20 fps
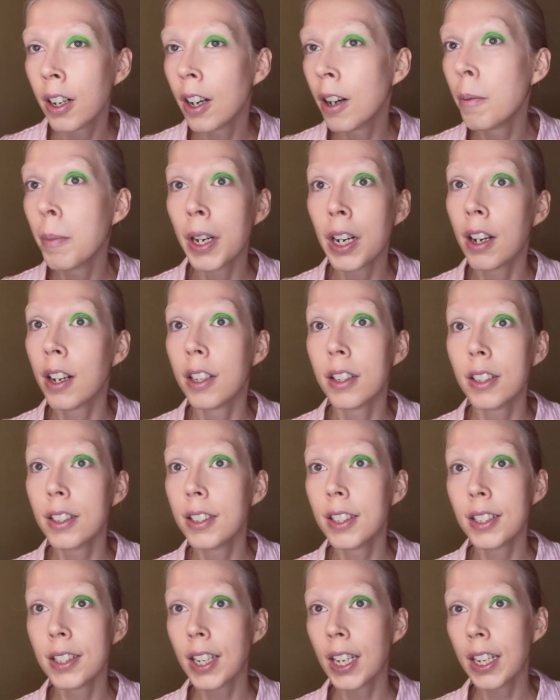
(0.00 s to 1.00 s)
Oh my god, this
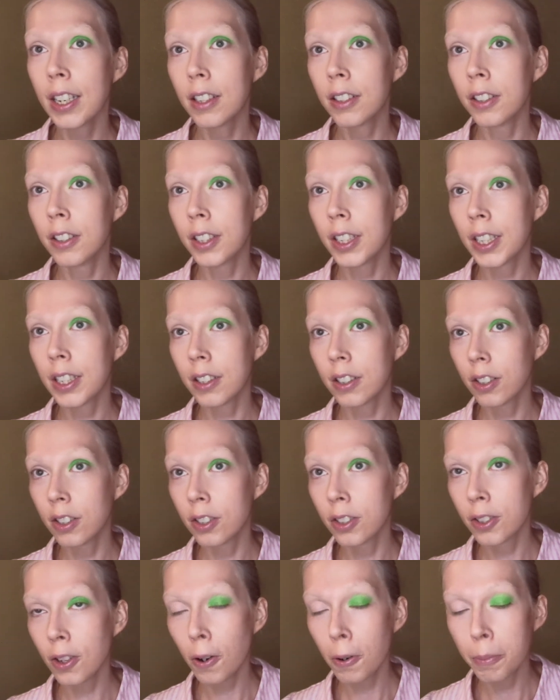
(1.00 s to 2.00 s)
is like looking
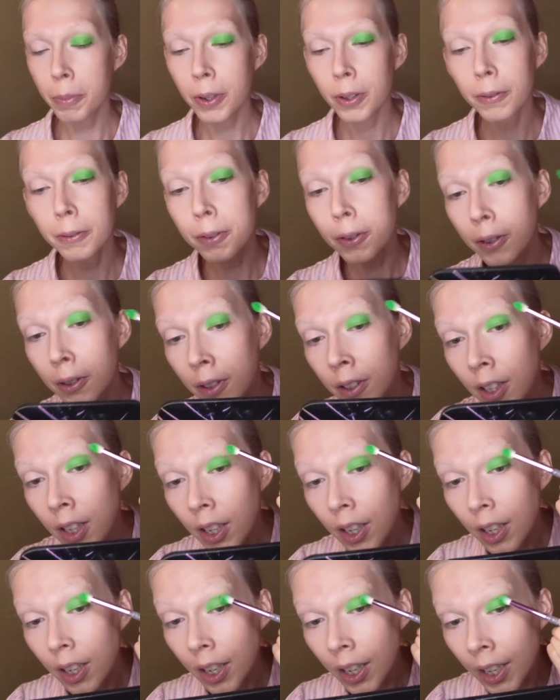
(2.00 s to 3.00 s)
so beautiful
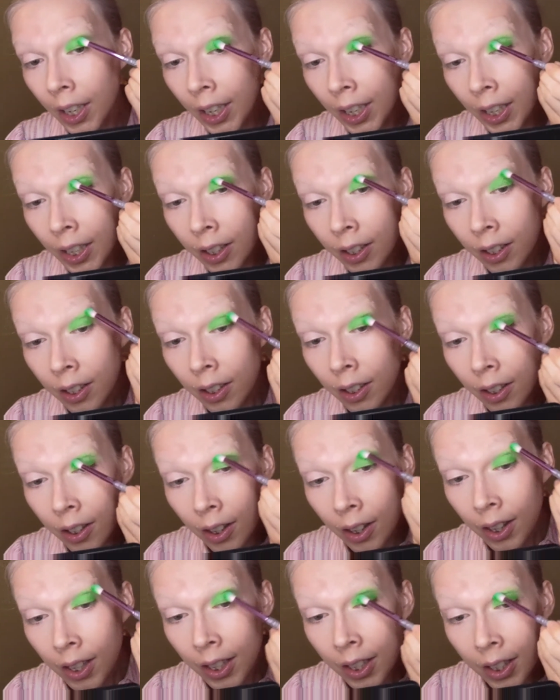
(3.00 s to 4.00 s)
in
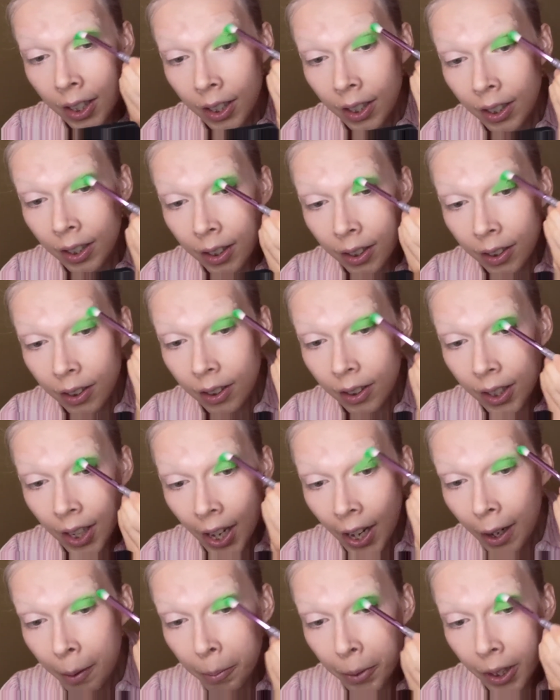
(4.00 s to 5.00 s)
the
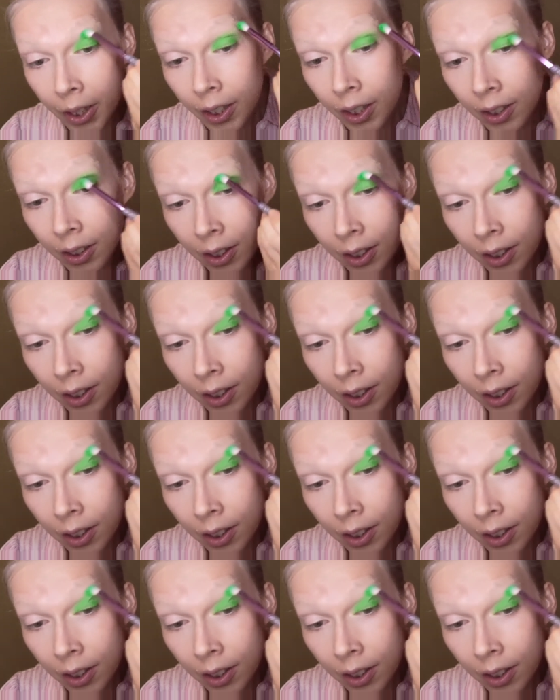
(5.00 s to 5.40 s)
camera.